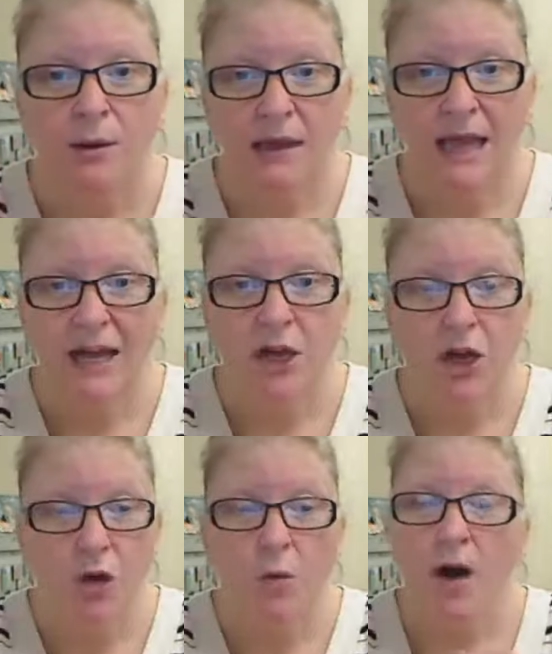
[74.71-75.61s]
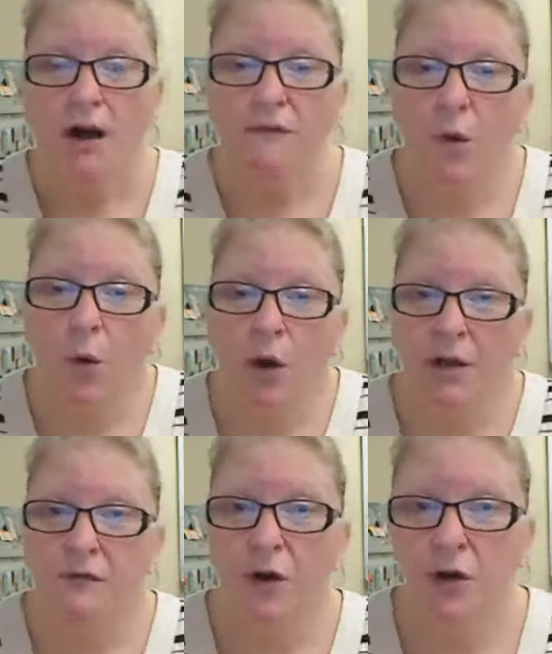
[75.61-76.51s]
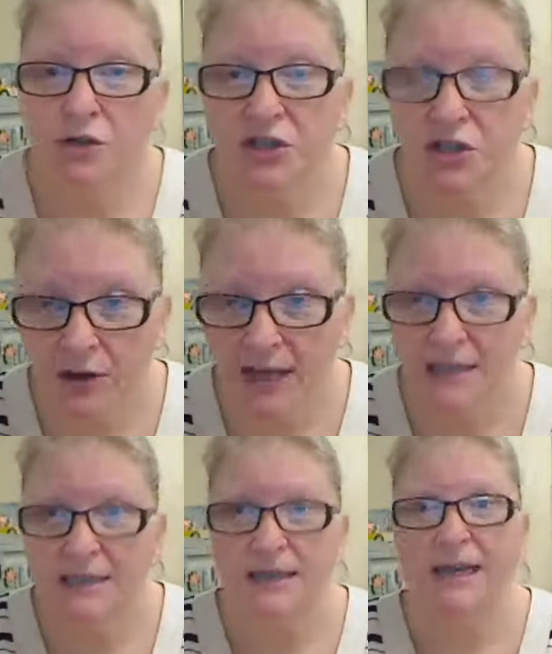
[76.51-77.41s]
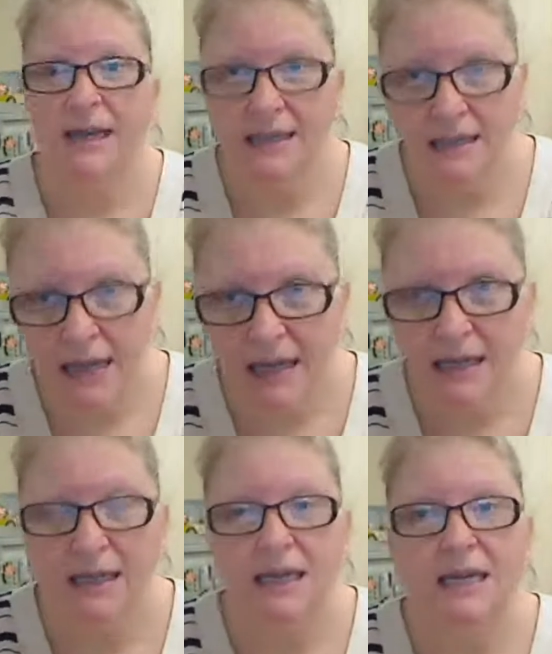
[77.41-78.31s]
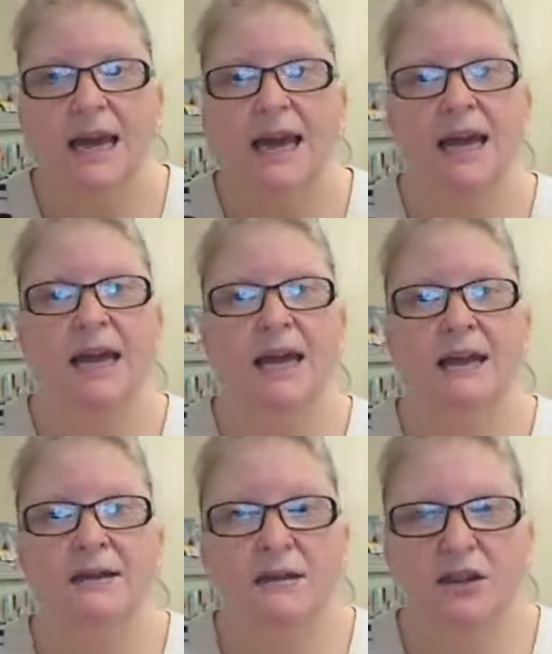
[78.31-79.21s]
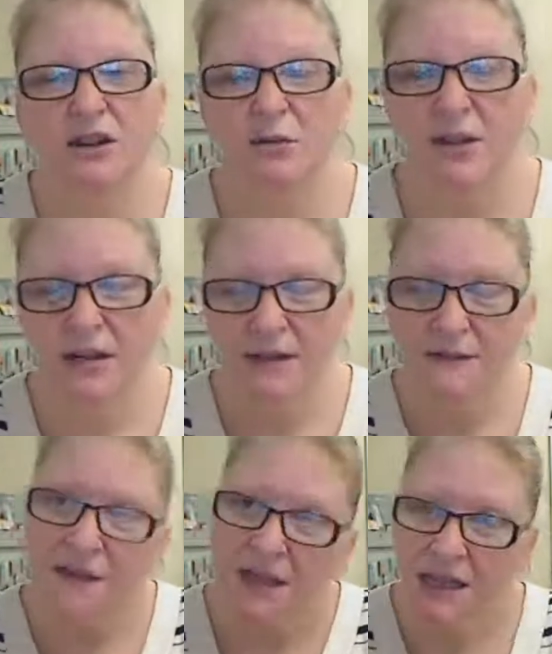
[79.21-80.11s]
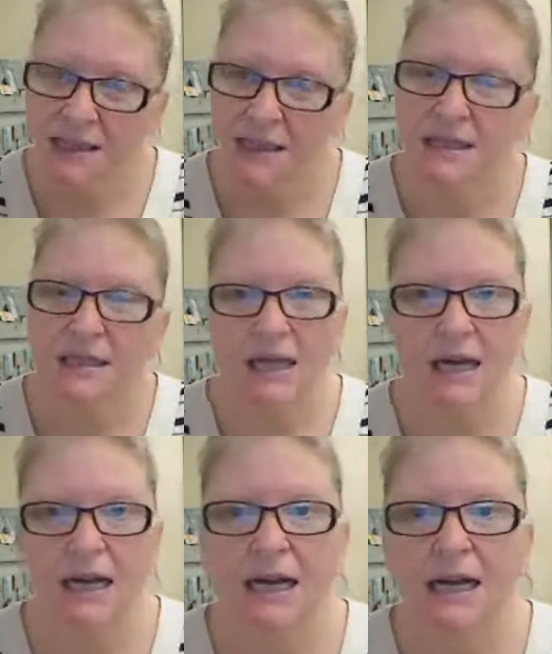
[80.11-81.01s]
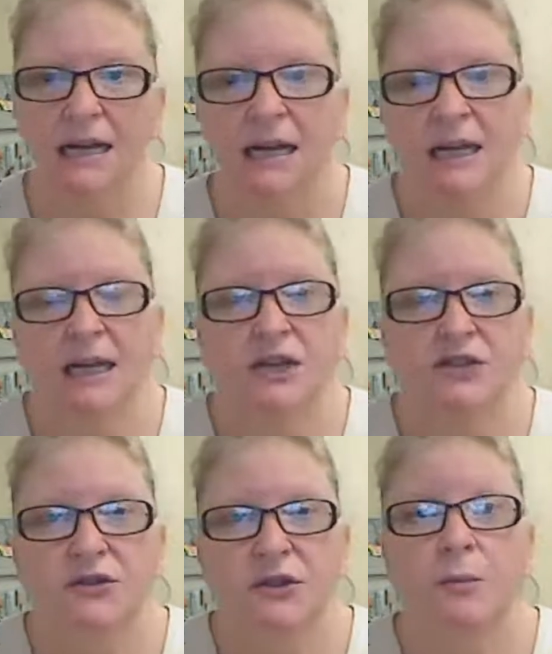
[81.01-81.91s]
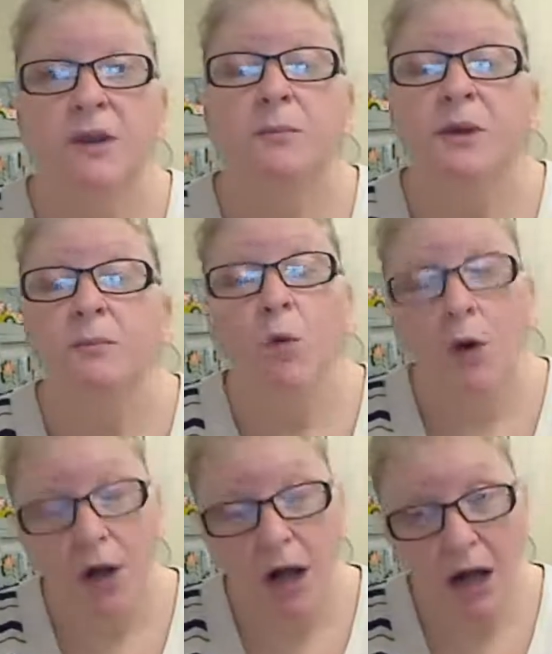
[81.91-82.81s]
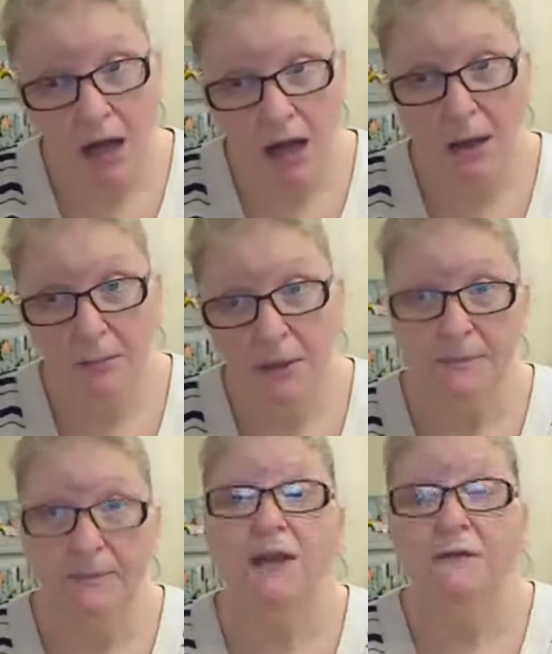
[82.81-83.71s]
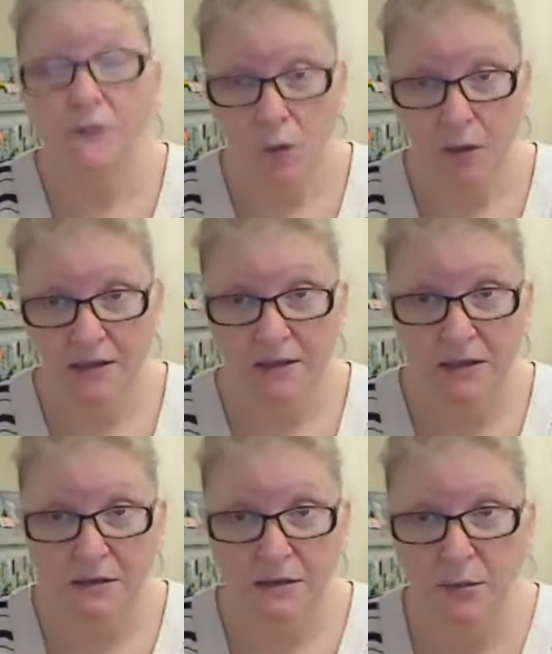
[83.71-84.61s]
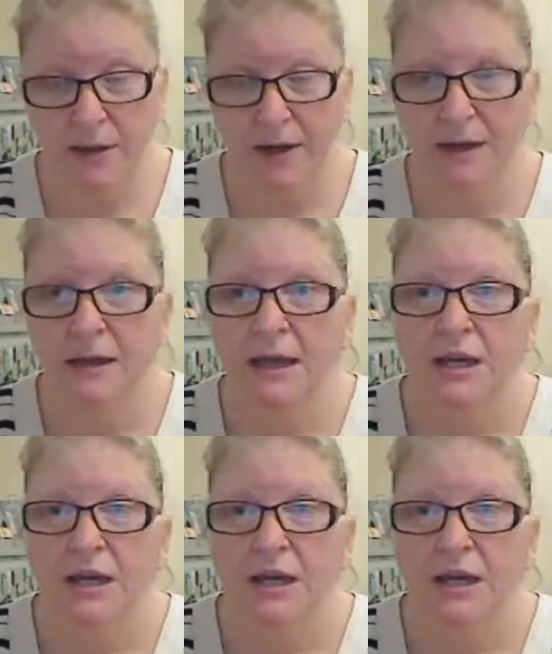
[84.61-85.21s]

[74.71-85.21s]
let go of all of our stress and anxiety and, you know, yucky feelings inside so that we can be more calm and focused. Okay.